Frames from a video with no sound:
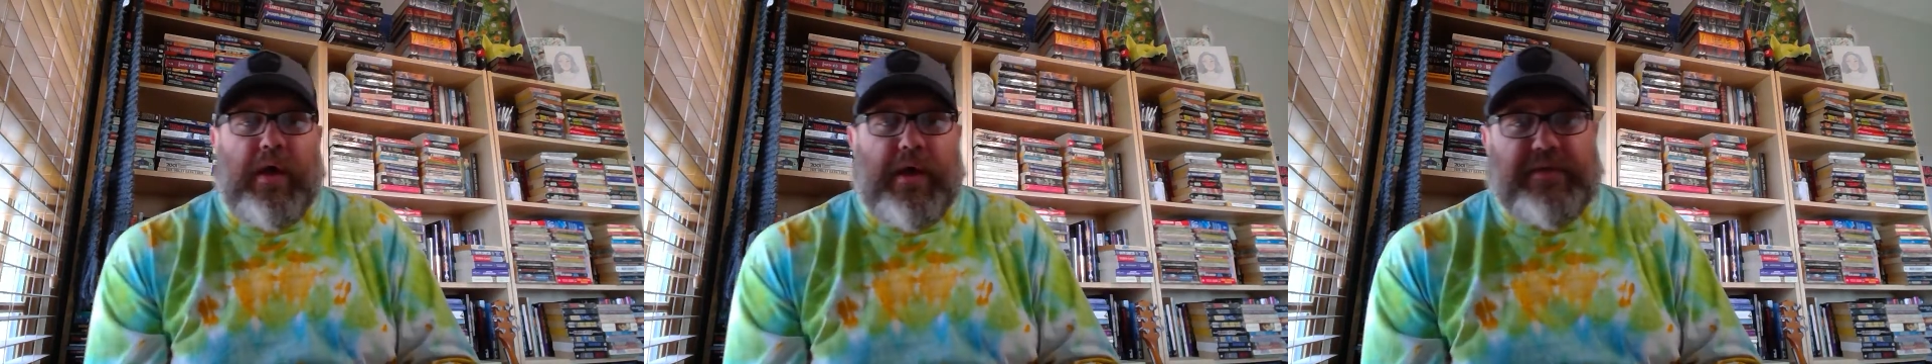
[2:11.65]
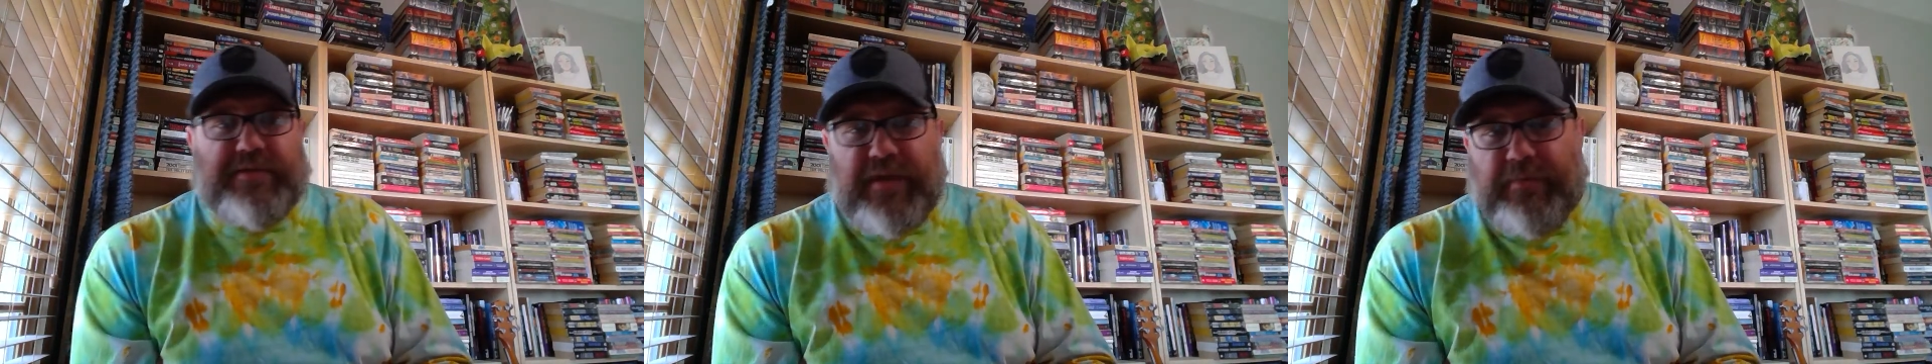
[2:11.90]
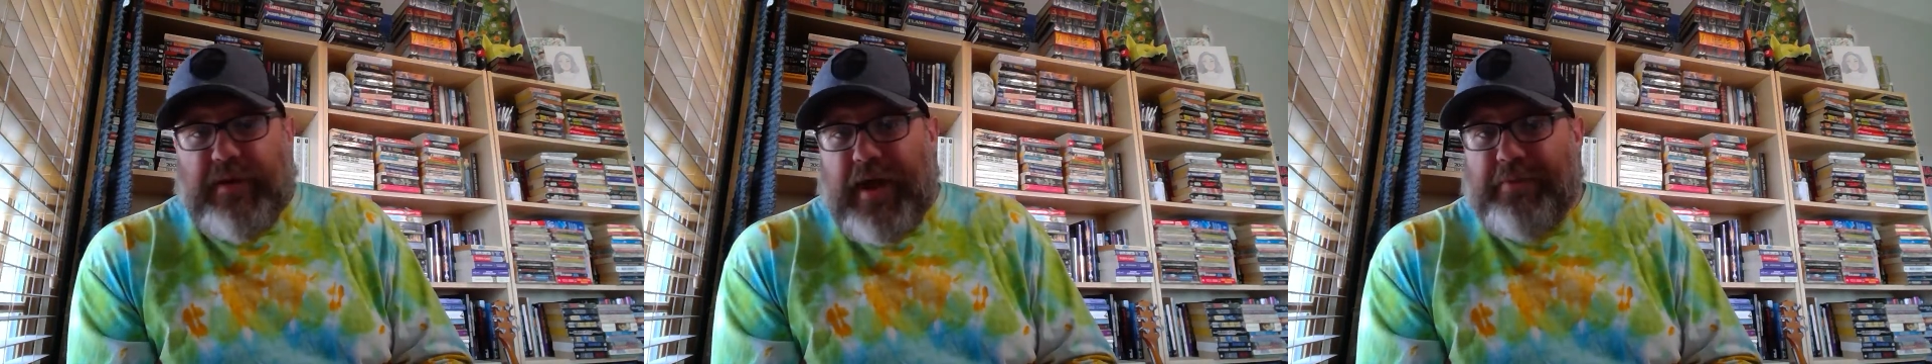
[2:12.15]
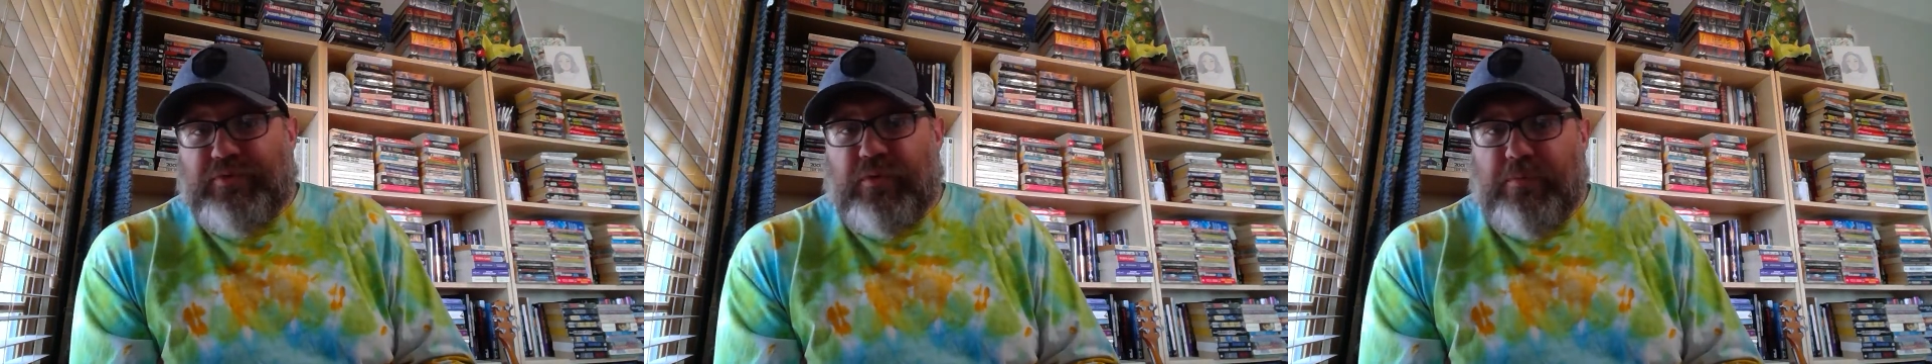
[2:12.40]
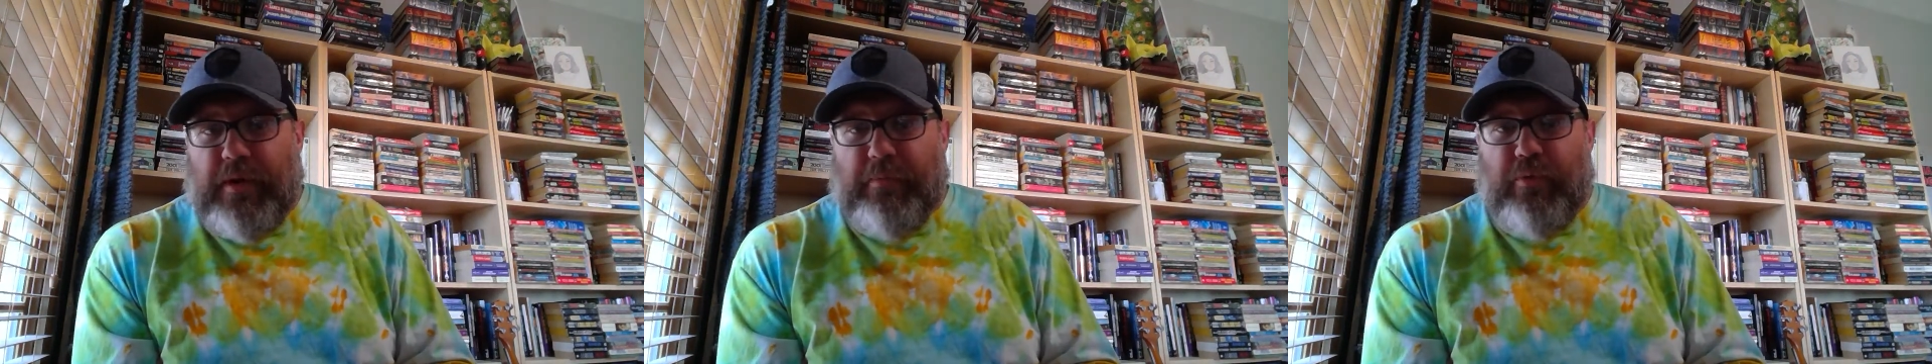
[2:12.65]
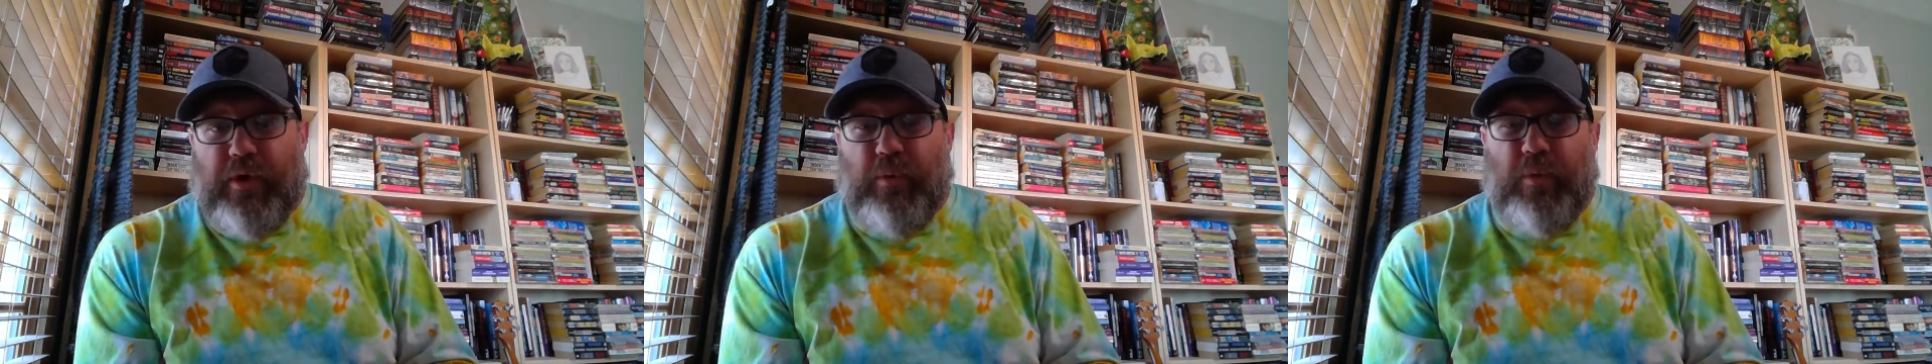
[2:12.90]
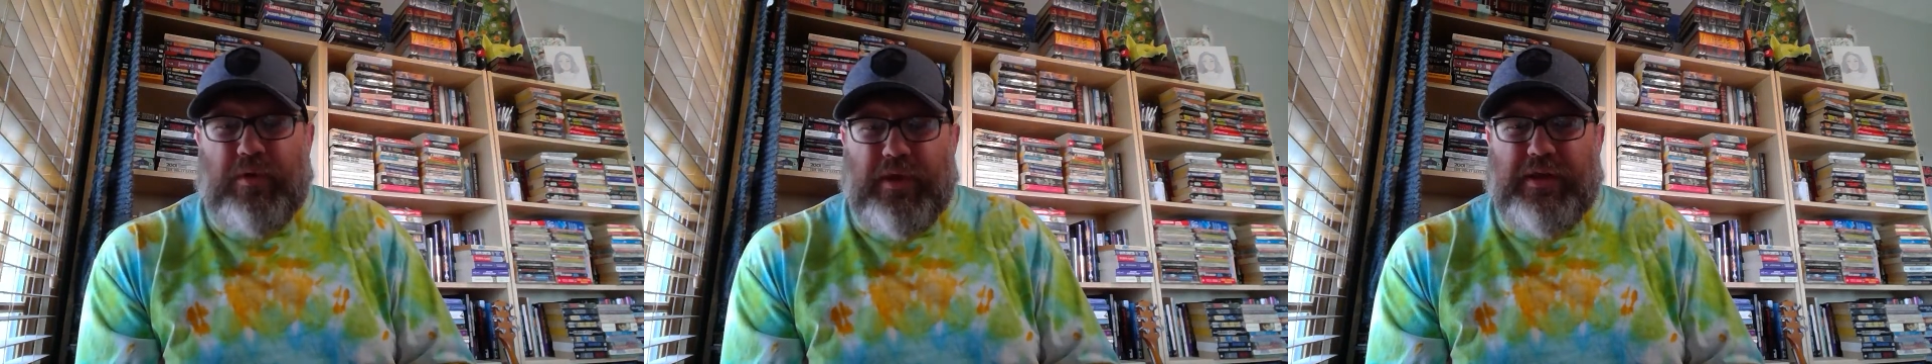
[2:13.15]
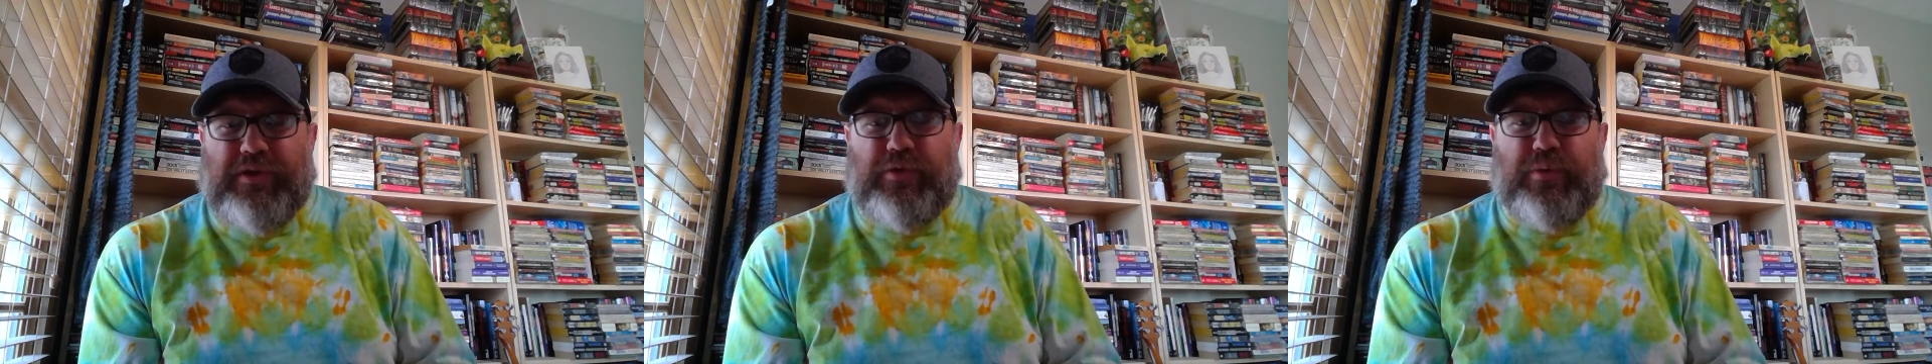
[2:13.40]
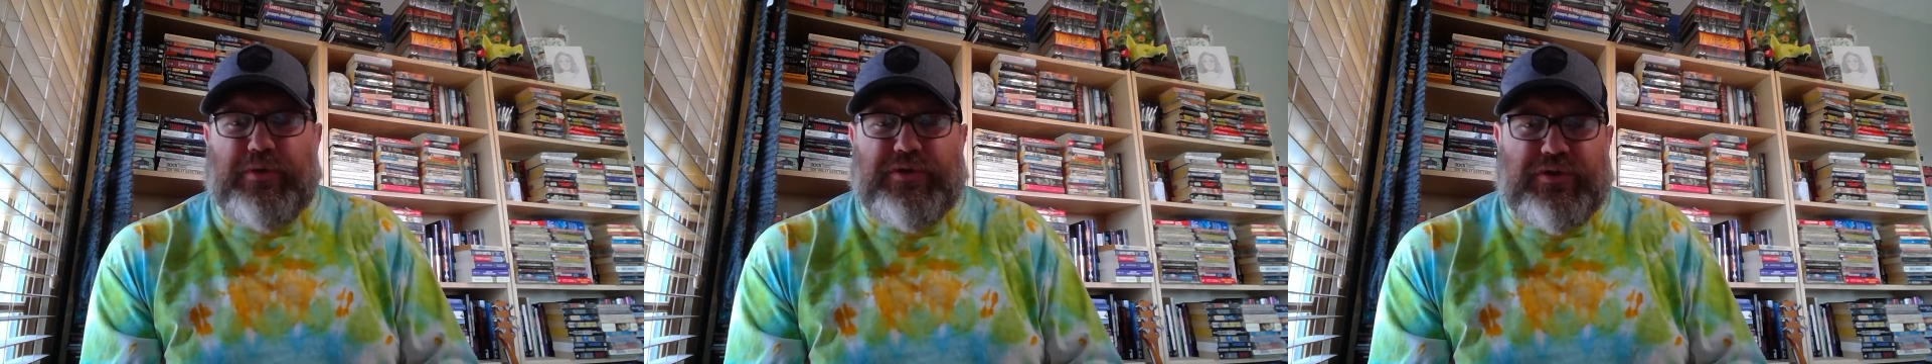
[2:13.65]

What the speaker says: And sometimes remembering will lead to a